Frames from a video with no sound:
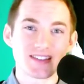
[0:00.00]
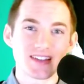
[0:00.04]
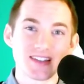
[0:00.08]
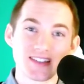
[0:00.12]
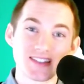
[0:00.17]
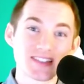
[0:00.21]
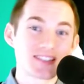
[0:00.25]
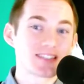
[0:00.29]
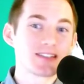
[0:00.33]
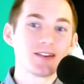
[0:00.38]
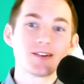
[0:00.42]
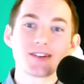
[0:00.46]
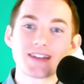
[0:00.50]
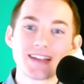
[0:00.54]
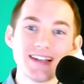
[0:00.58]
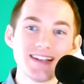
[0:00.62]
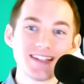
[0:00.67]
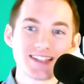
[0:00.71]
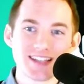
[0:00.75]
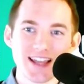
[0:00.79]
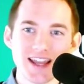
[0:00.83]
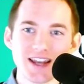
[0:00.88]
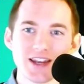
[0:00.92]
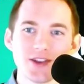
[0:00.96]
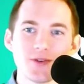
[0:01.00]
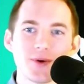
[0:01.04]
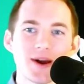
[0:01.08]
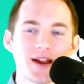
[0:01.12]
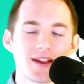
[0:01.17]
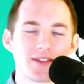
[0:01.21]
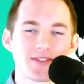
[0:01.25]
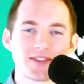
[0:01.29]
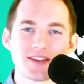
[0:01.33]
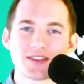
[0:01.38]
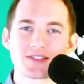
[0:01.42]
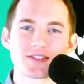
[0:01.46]
It's still
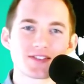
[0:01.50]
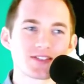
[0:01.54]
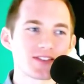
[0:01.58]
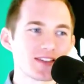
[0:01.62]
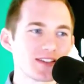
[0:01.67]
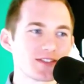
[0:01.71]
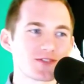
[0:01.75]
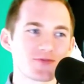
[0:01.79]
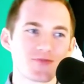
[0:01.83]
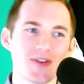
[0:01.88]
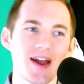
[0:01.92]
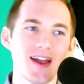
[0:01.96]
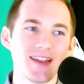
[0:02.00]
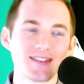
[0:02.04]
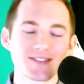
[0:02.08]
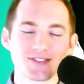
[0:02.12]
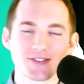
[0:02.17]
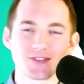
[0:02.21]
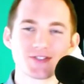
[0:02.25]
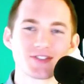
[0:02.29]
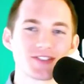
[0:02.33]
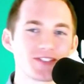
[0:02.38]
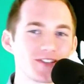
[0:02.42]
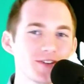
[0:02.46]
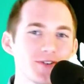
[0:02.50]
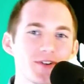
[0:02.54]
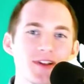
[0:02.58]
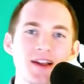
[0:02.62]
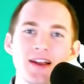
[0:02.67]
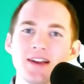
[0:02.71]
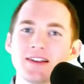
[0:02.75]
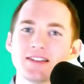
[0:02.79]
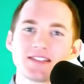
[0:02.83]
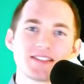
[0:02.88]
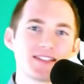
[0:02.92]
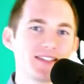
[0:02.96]
continuing. These these feds are still
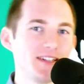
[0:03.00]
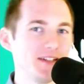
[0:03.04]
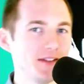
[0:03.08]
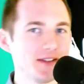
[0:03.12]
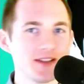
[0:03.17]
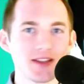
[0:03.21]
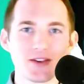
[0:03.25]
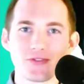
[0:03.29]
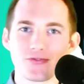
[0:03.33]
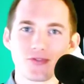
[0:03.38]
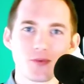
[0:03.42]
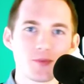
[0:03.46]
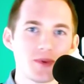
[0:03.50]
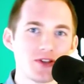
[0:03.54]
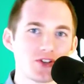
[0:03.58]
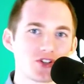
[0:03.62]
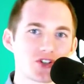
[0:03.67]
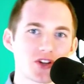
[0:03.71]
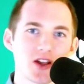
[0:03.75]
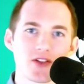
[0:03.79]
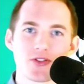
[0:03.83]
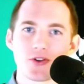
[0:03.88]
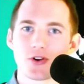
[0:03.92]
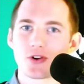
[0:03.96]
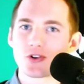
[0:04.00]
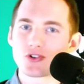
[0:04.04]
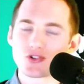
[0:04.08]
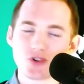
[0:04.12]
stealing from each other,